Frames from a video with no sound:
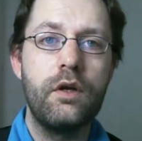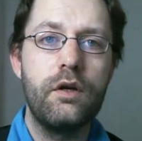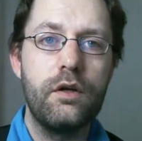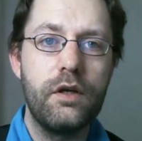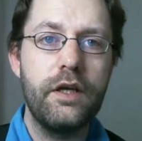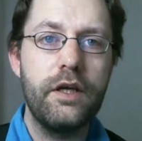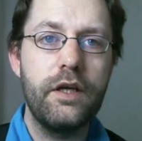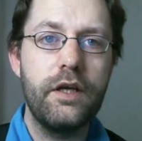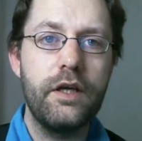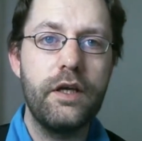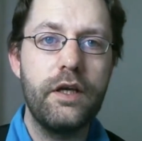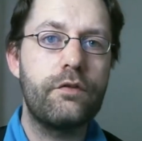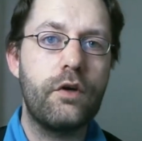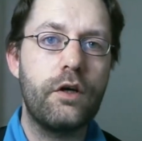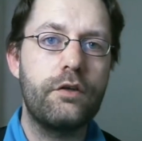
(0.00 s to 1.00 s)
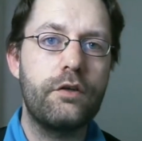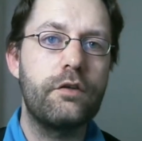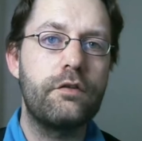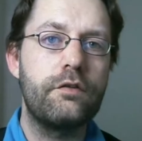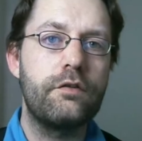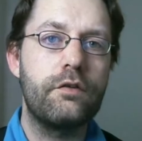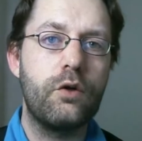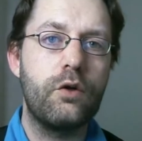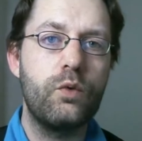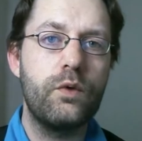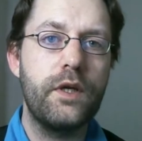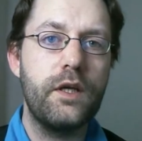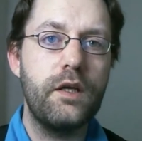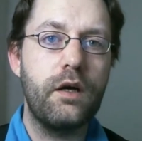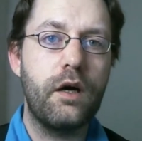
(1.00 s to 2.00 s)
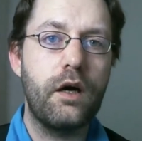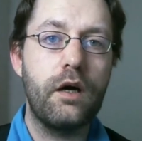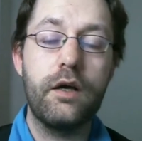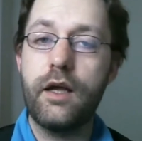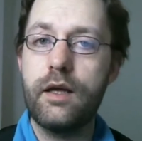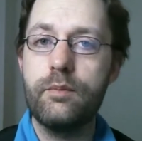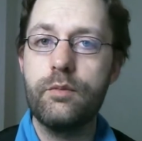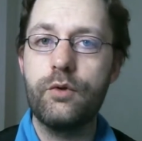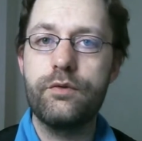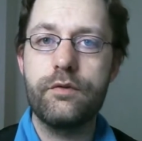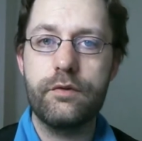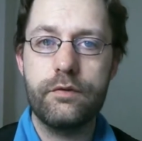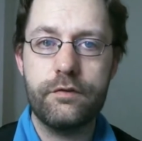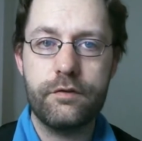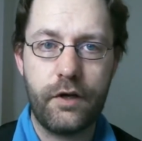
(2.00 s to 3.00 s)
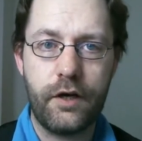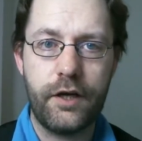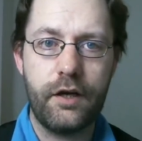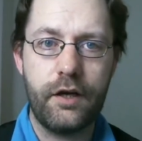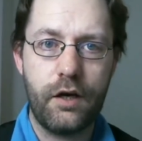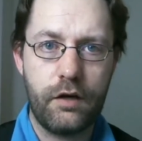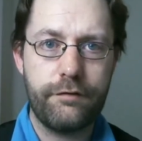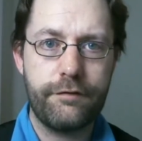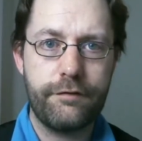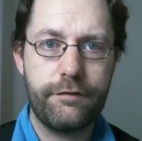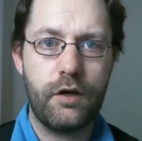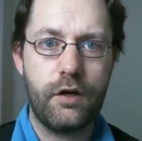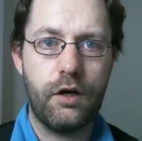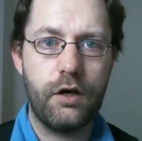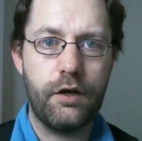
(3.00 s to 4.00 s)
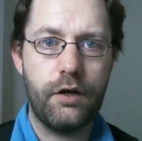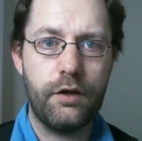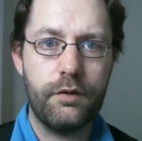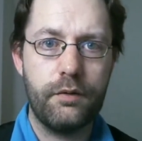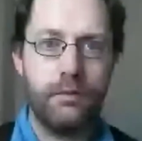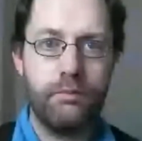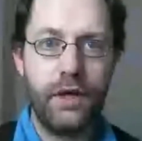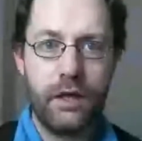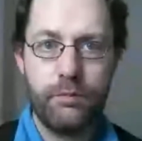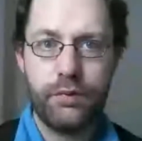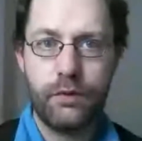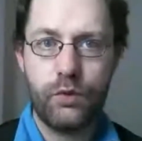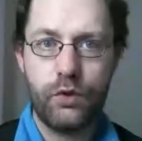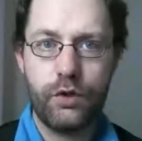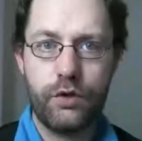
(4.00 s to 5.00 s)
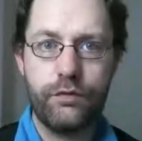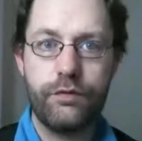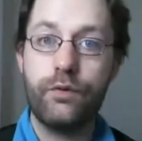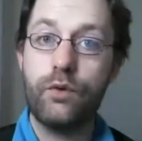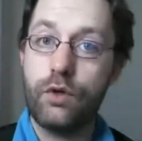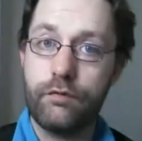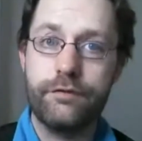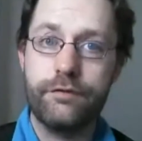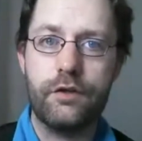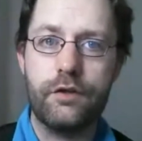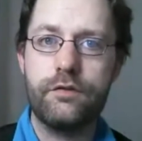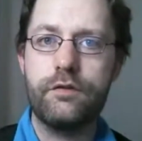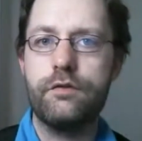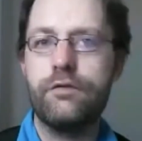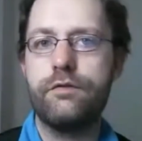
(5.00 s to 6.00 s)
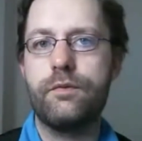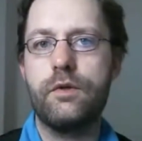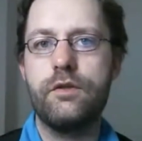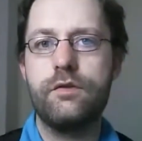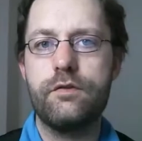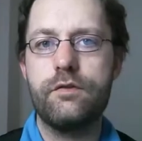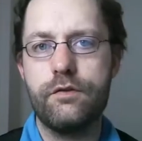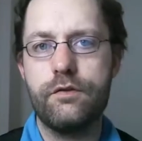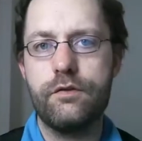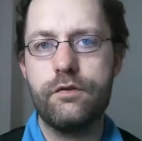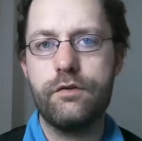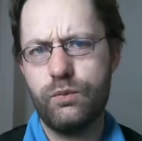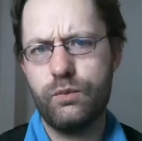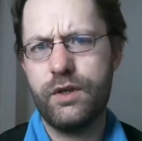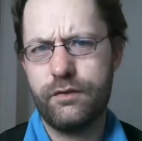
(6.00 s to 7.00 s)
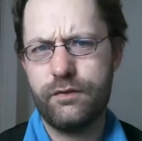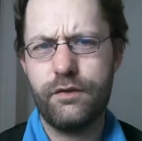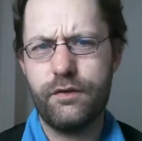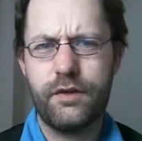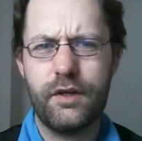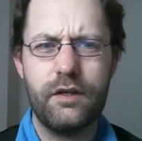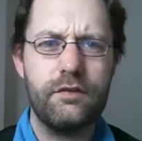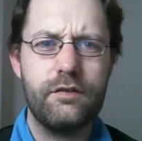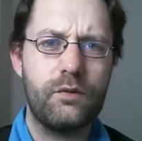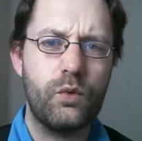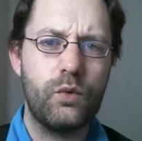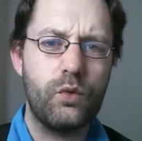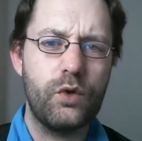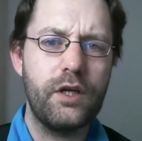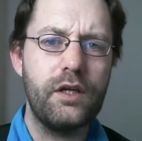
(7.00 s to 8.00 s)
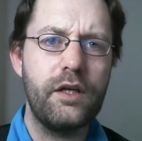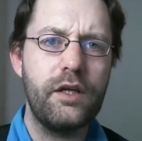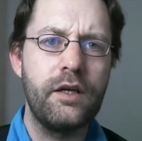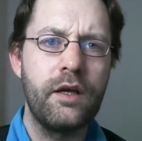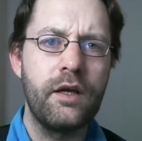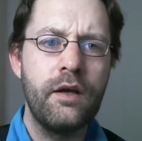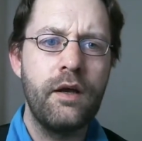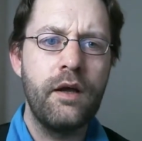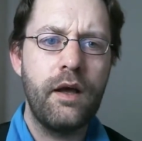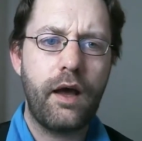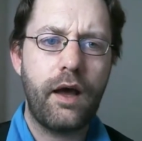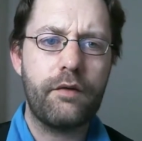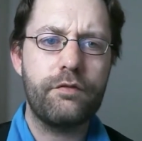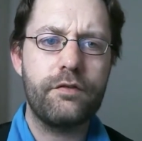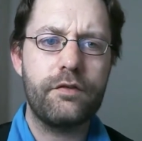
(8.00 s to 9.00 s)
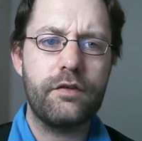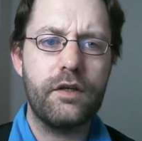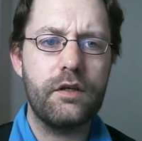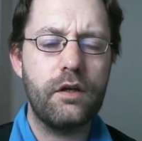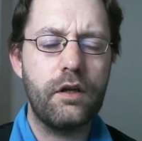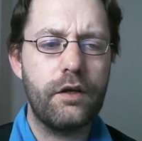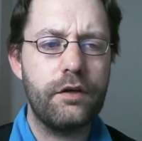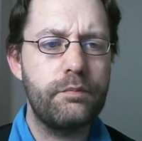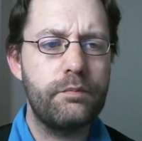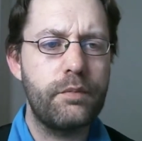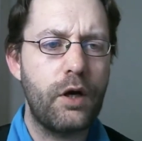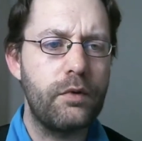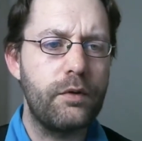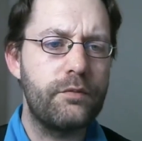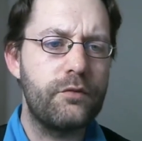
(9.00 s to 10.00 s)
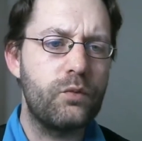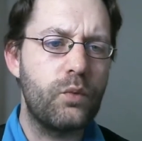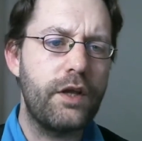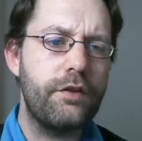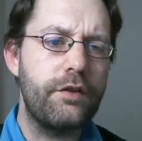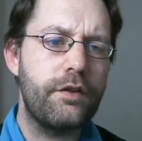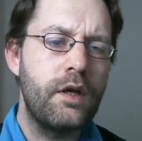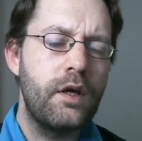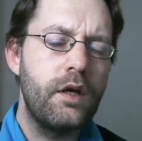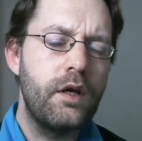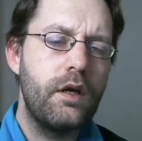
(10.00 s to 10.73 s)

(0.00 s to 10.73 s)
legal structure so we are able to sign off on paperwork for conferences, for instance. This is one of the things that we really have seen a lot of problems with.